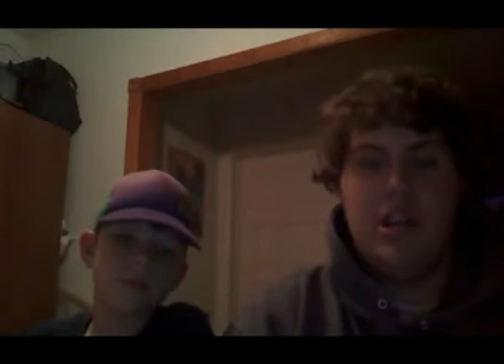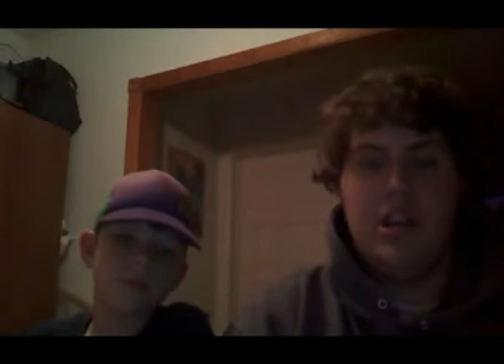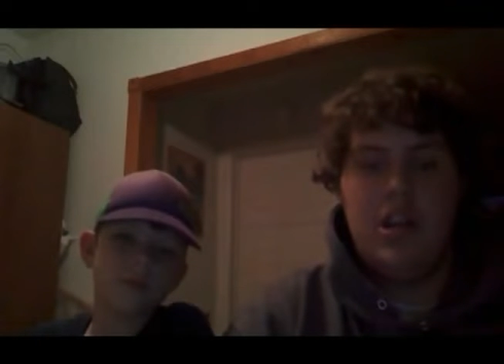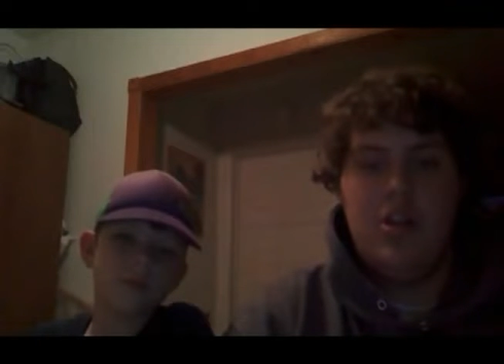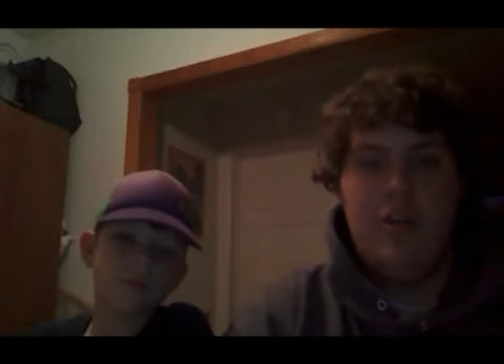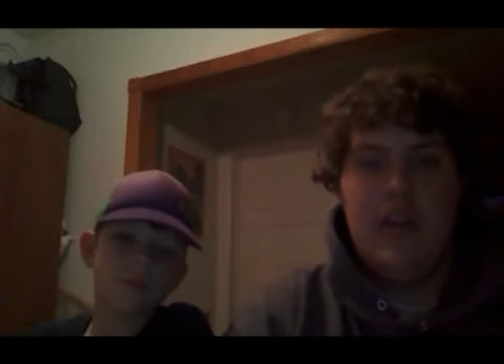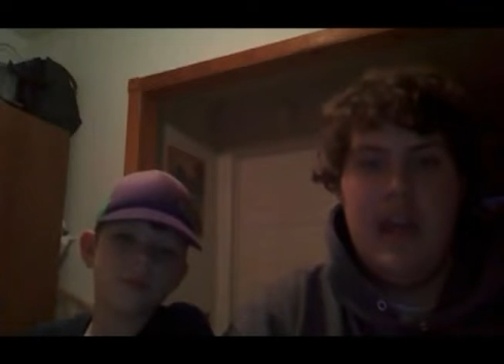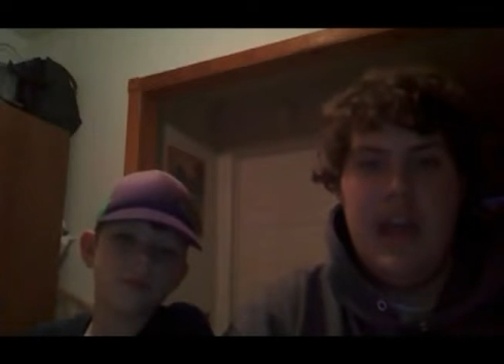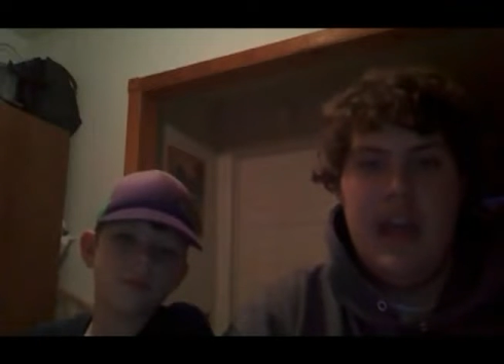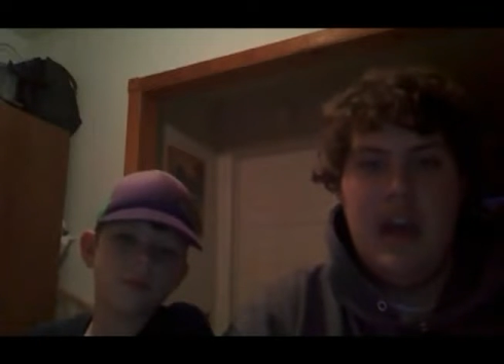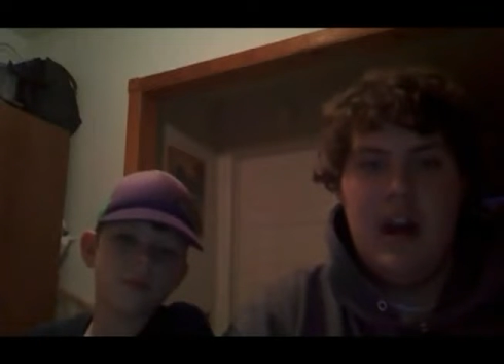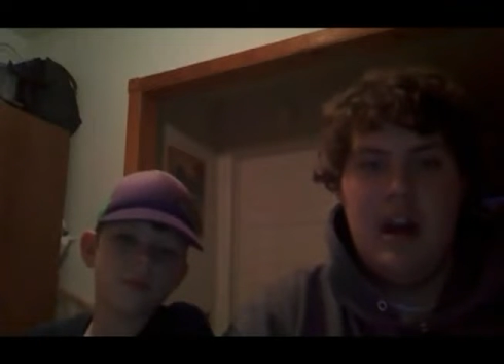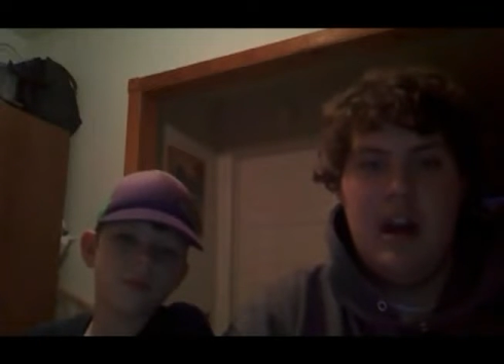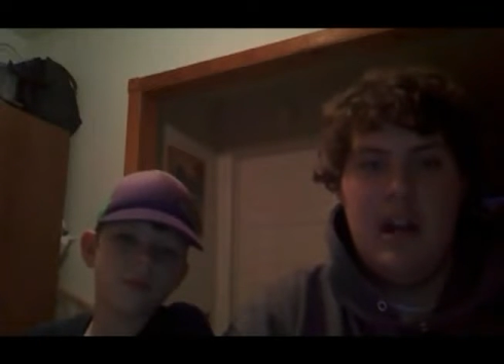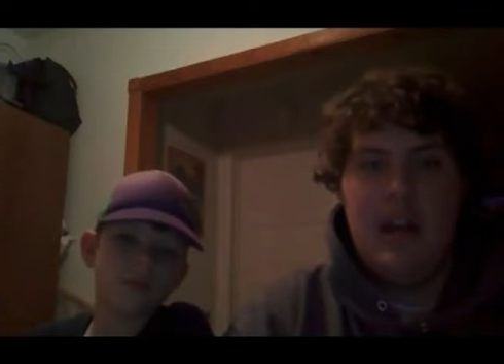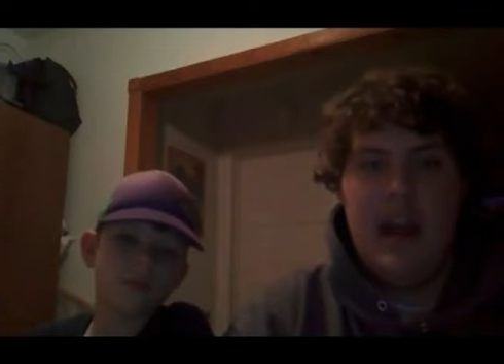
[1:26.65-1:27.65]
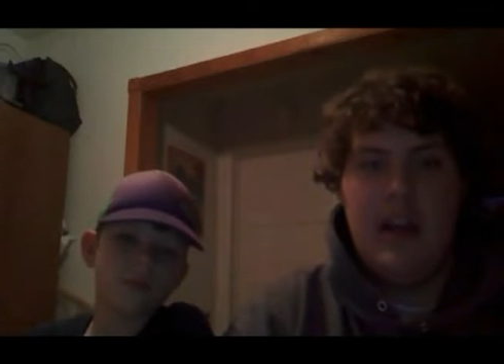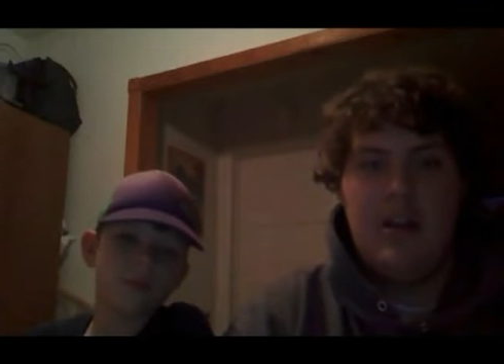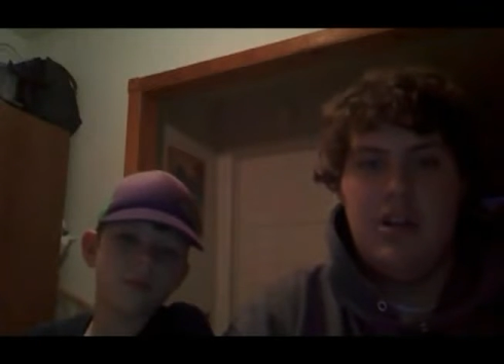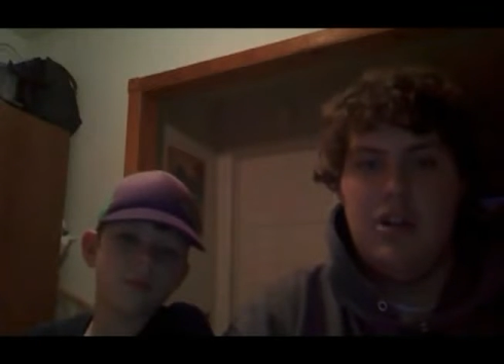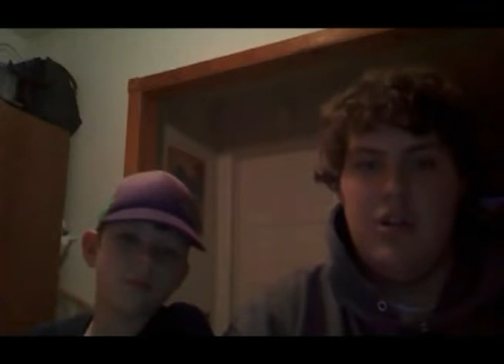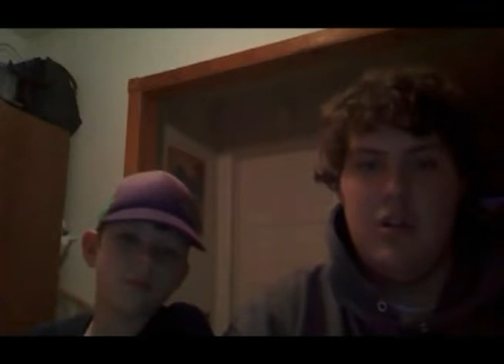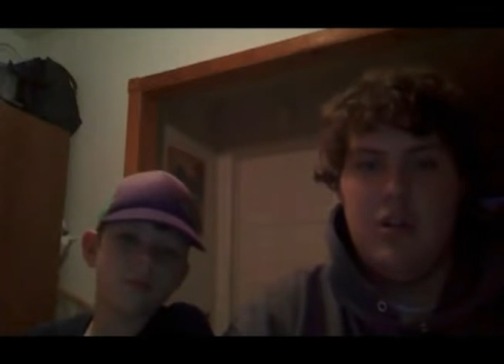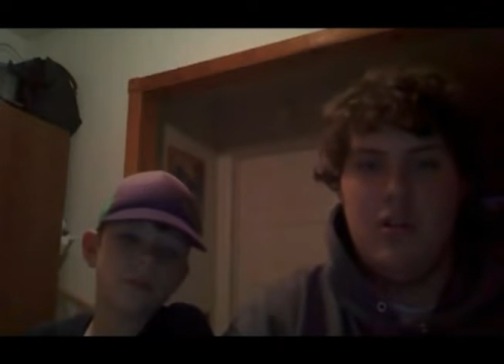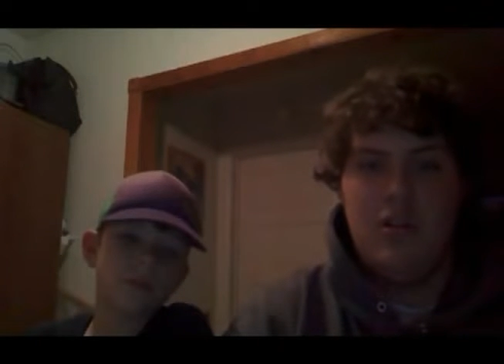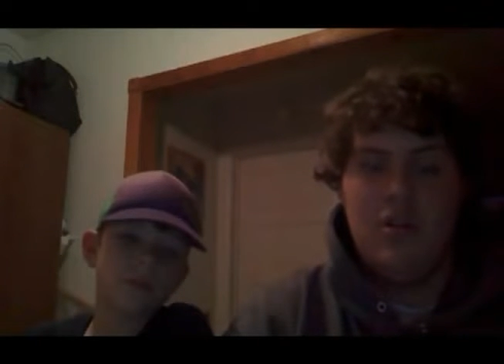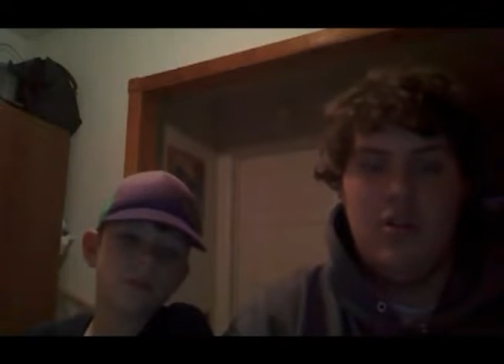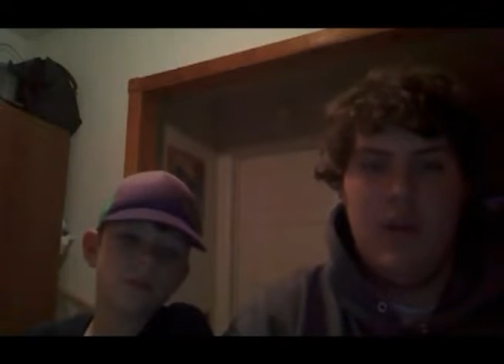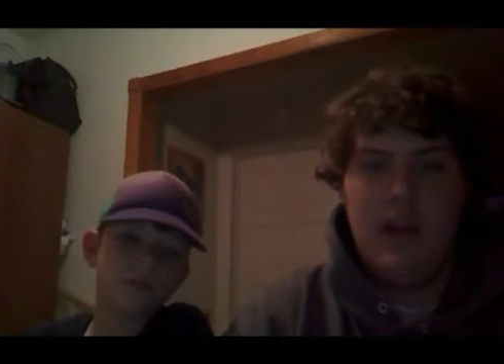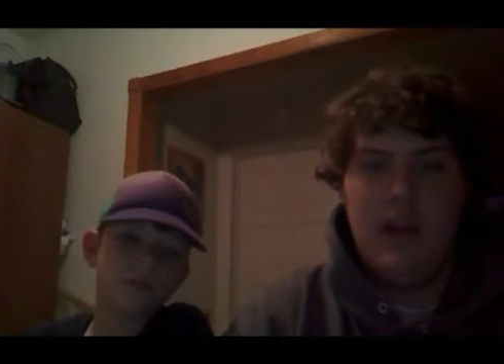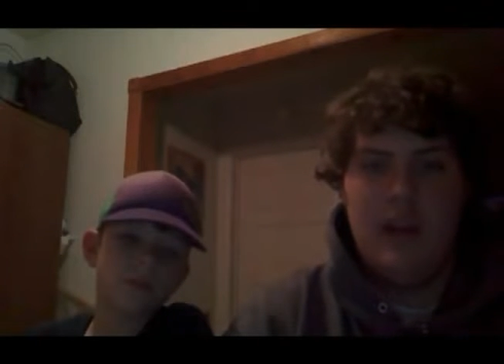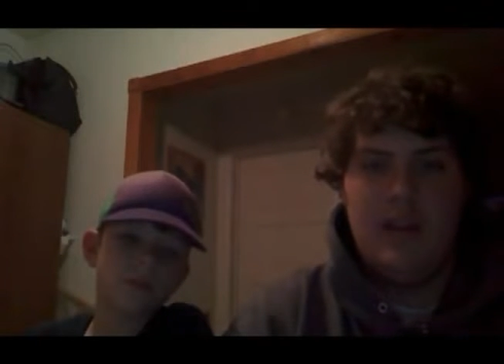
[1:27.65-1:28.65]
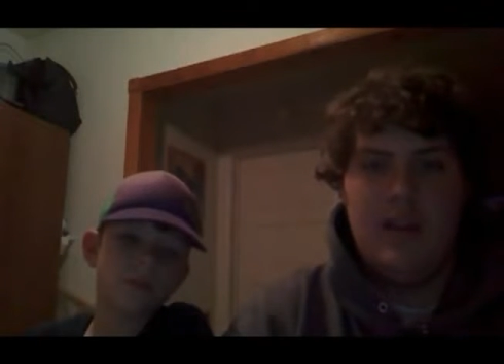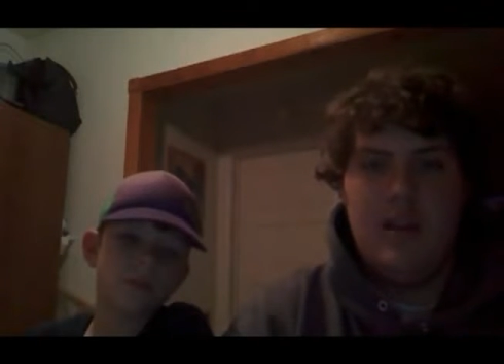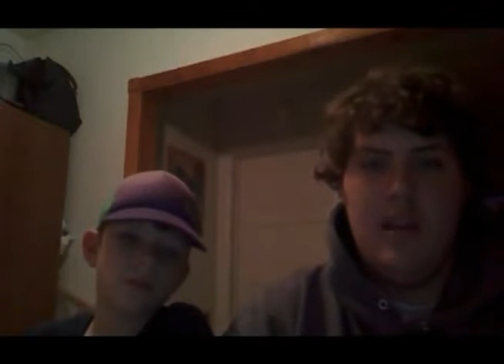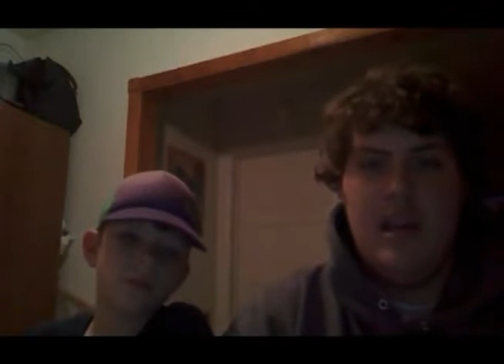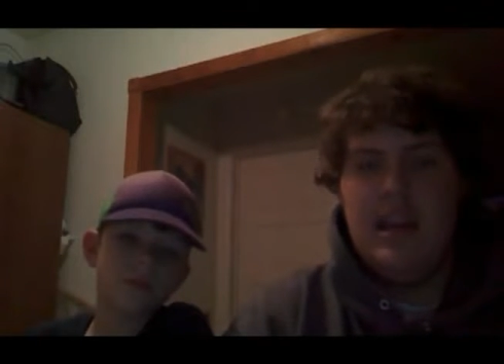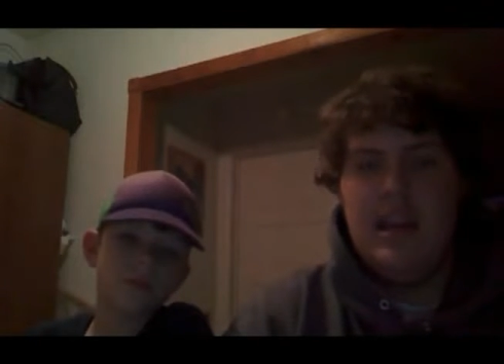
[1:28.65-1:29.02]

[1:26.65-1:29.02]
Q&A on how to do it real quick.